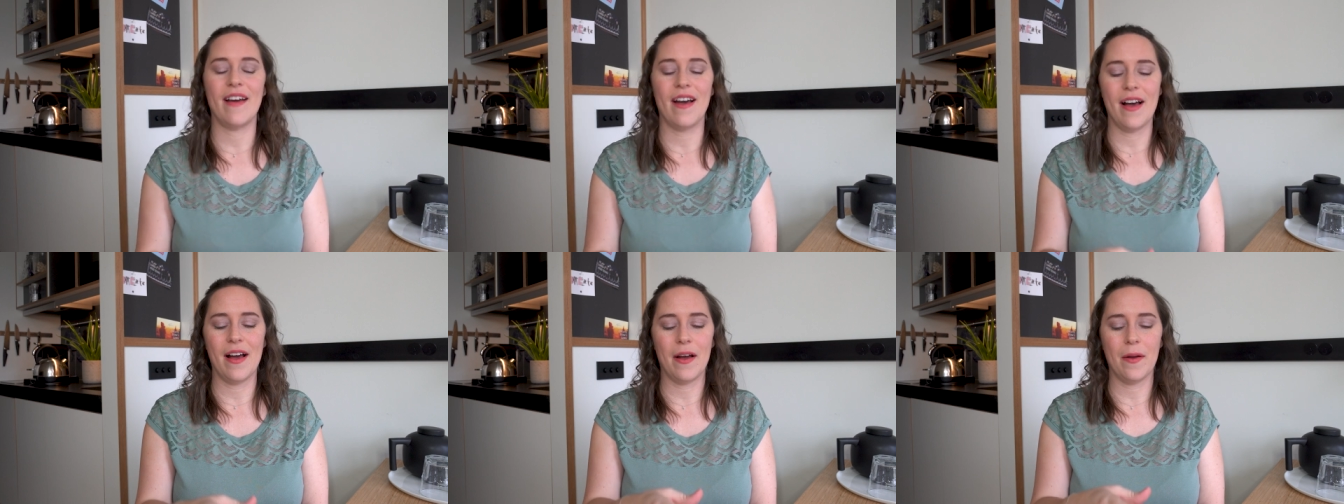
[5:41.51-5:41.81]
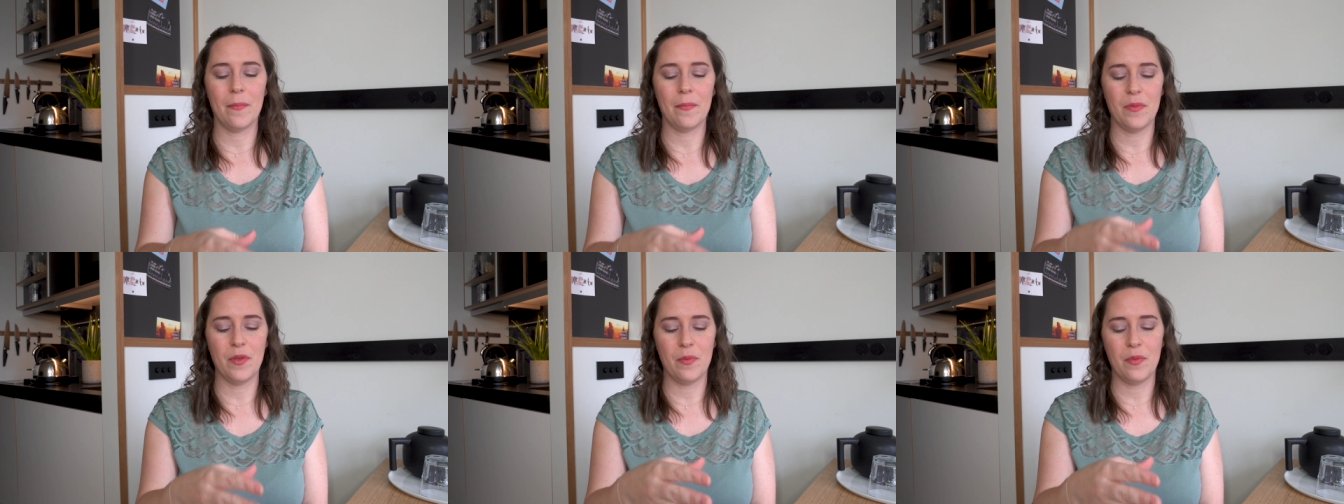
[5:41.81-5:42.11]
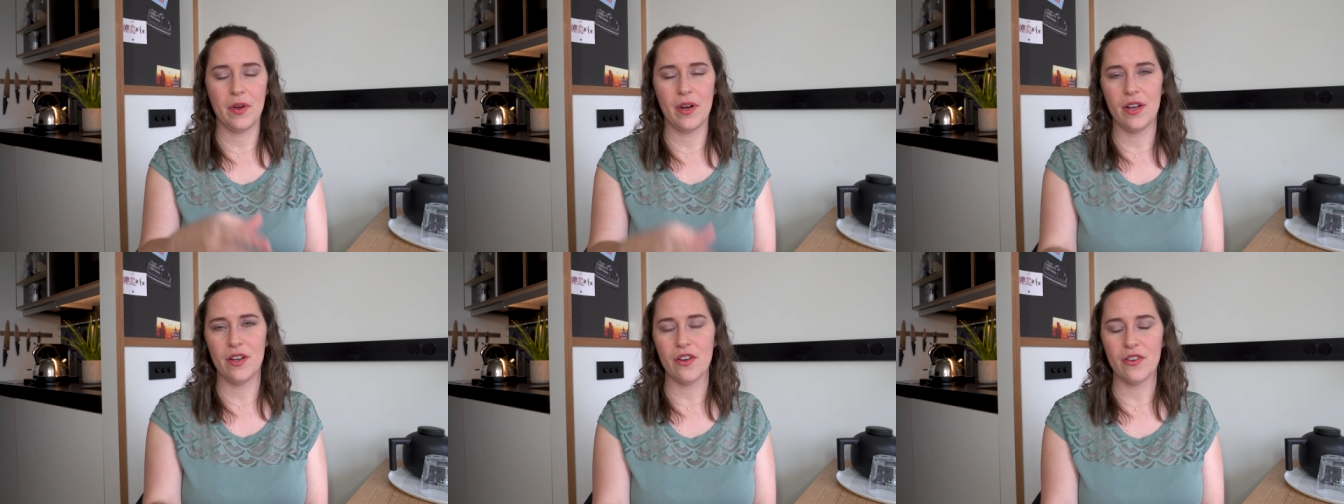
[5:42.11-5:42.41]
Um, you
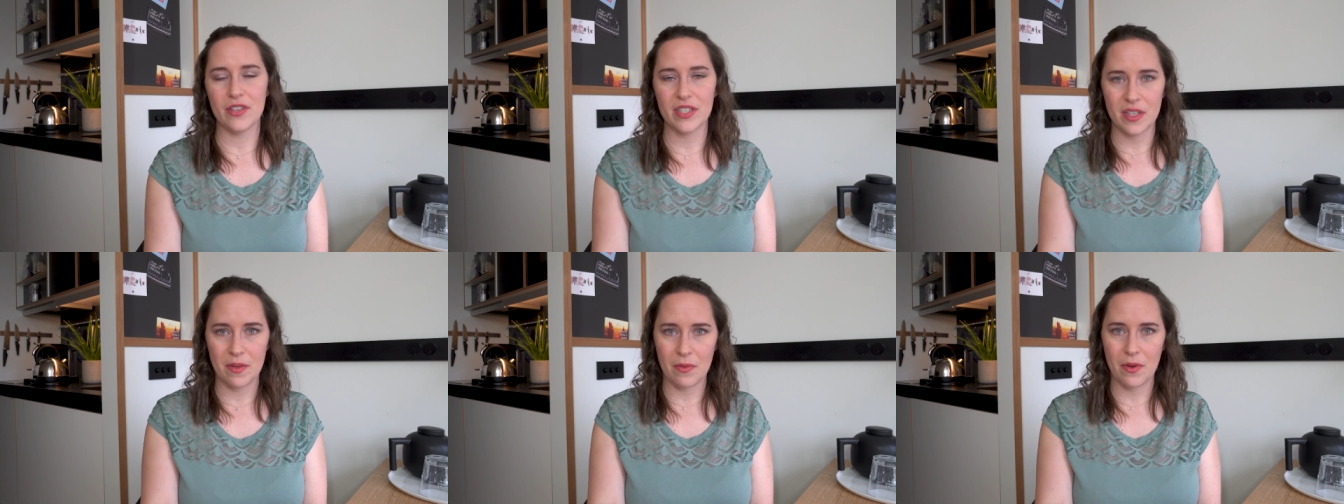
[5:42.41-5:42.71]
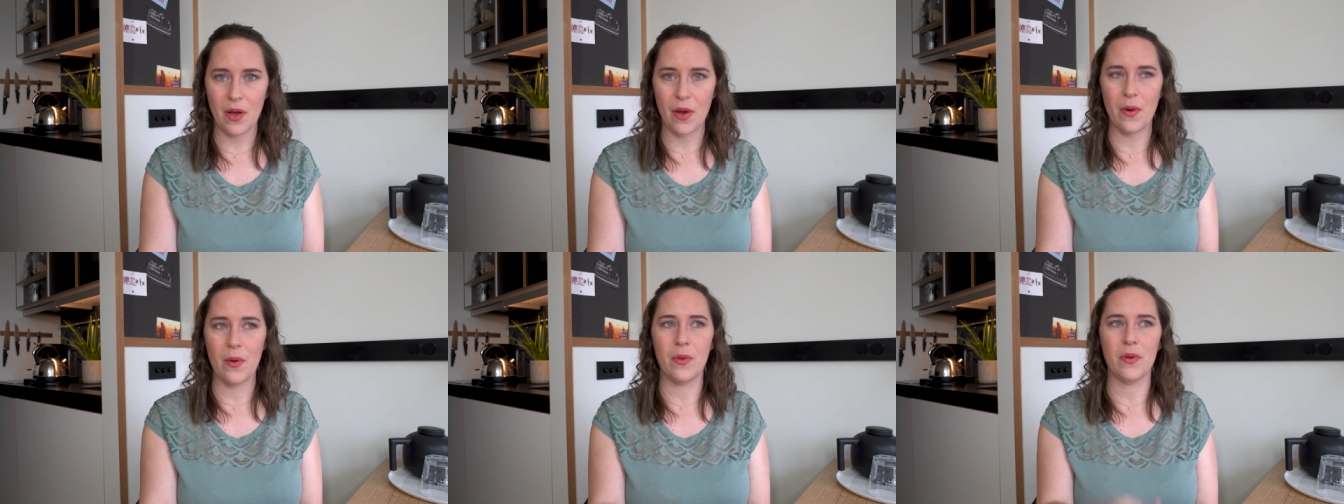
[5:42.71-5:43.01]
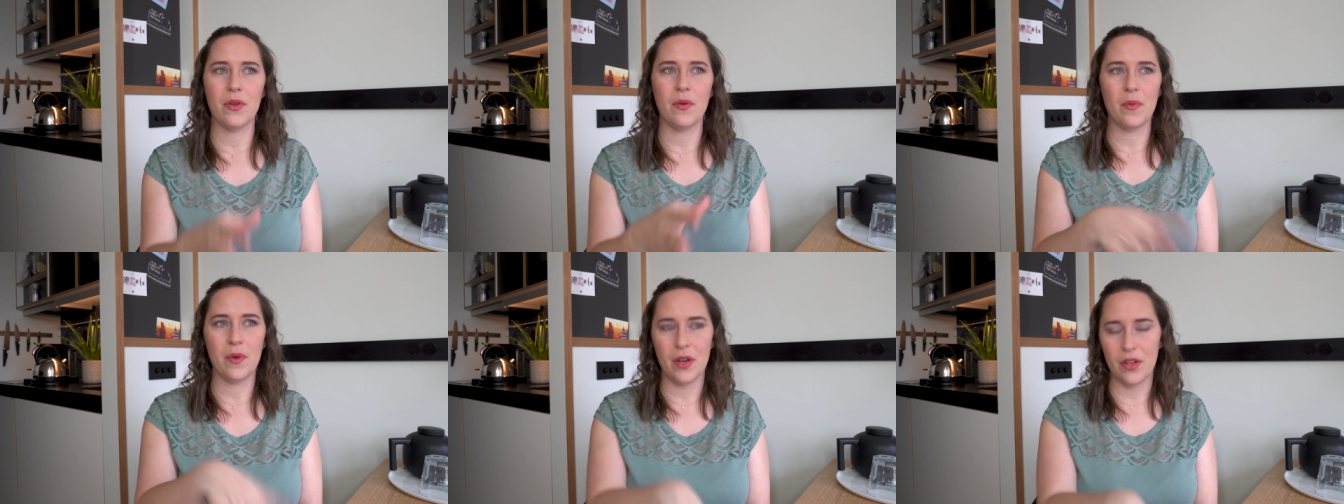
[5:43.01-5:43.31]
put in your zip
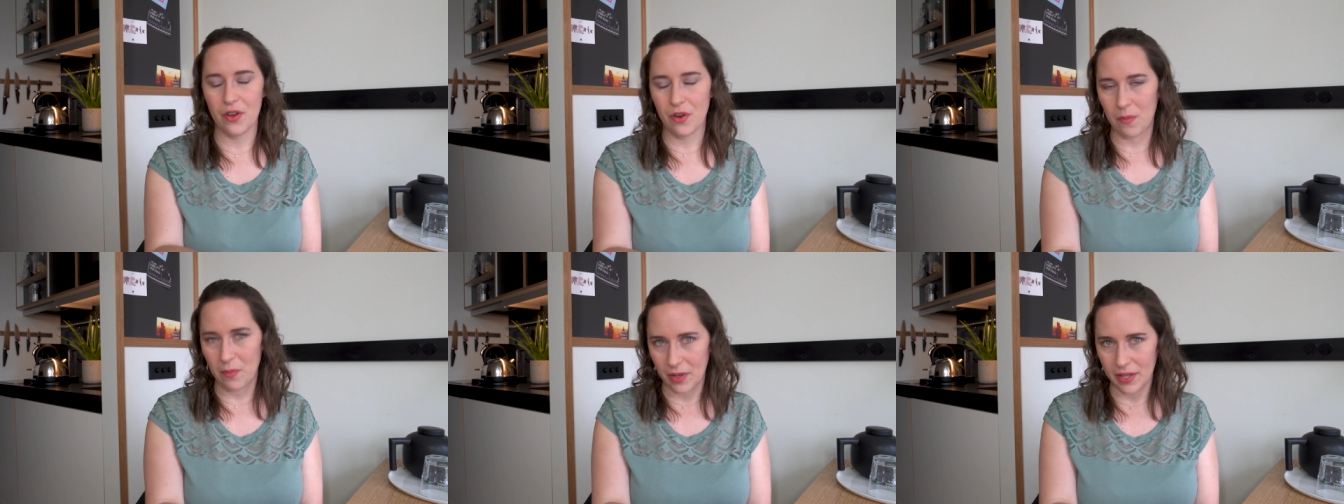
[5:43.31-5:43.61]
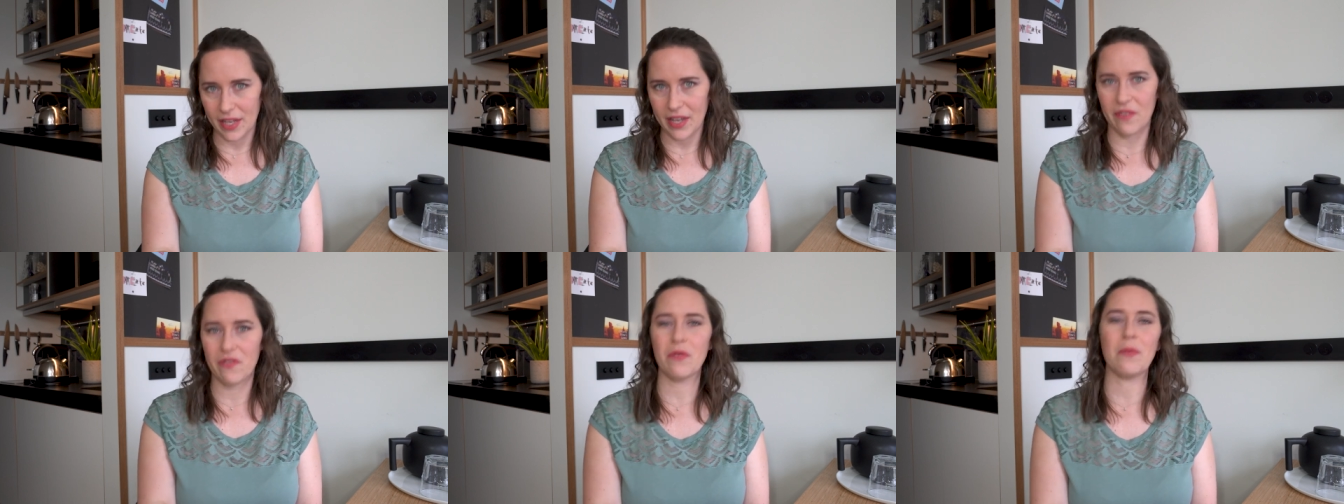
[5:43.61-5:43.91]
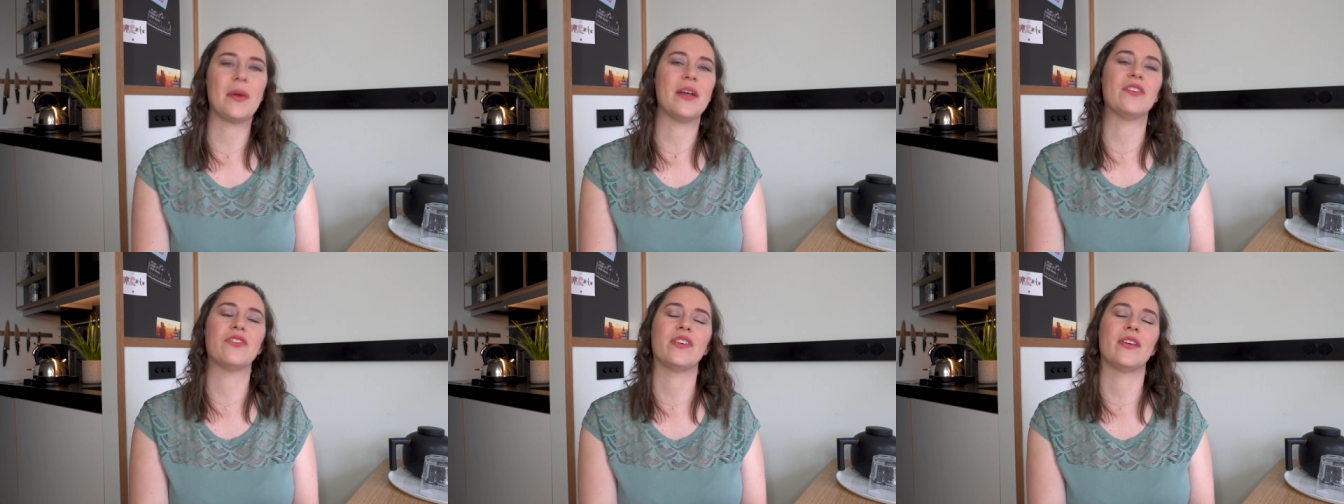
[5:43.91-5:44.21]
code, you put in your billing
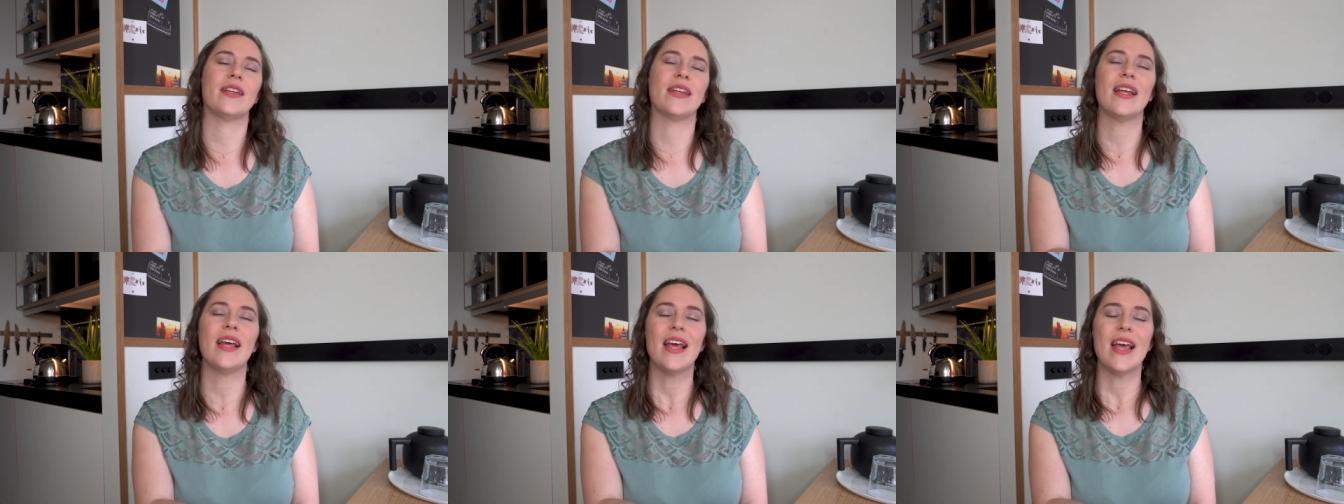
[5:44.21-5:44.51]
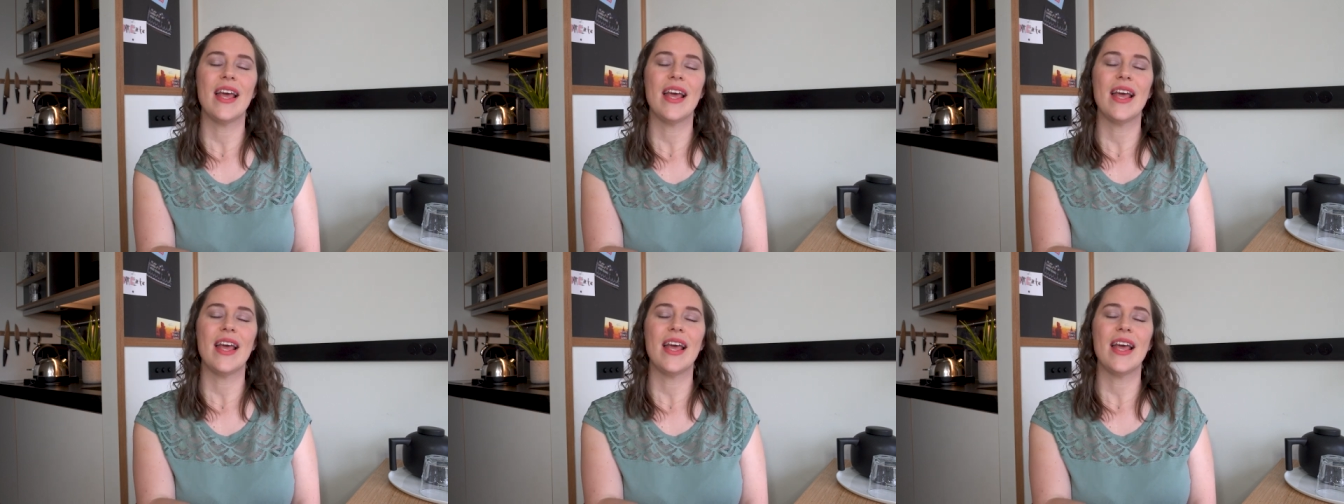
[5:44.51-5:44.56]
information.